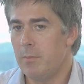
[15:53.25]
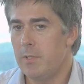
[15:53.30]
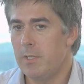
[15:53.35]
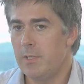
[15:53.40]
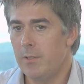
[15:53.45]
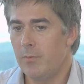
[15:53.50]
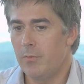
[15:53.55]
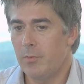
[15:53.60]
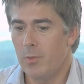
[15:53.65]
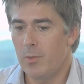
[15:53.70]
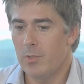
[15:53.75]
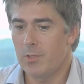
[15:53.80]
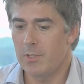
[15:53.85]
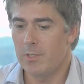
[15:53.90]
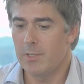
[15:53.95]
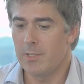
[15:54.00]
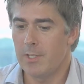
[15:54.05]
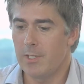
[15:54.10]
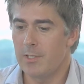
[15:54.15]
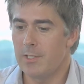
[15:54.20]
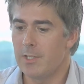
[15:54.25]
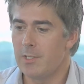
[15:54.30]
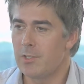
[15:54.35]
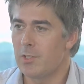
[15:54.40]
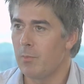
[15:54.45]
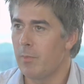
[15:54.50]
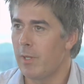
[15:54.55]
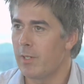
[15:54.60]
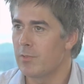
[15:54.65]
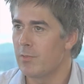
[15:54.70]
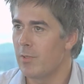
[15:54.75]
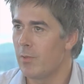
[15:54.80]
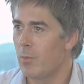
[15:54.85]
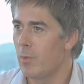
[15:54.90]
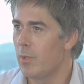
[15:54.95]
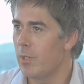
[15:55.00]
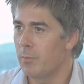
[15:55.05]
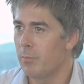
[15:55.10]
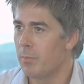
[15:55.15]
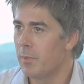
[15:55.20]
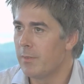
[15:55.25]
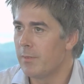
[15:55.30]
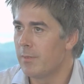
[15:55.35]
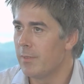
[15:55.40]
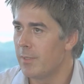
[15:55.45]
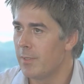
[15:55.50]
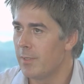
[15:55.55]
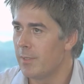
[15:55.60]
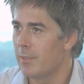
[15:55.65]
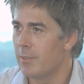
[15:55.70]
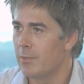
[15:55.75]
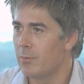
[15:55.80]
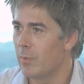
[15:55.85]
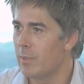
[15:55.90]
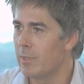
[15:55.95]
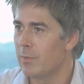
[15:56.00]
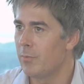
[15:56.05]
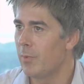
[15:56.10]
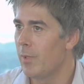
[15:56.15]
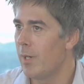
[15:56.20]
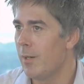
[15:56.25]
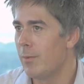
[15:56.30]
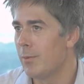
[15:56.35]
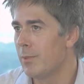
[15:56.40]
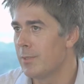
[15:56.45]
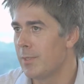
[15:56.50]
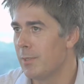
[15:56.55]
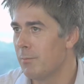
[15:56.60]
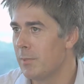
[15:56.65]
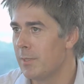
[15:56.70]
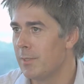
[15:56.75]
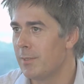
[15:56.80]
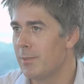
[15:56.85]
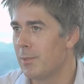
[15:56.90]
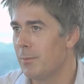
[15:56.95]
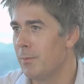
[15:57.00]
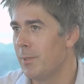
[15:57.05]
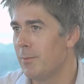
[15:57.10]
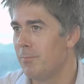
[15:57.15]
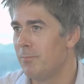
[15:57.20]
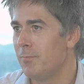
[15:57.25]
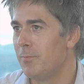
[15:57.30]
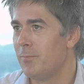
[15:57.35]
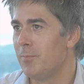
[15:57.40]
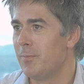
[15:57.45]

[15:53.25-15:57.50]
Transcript: I mean, of course, it needs some extra work, but 24 hours, I mean, come on.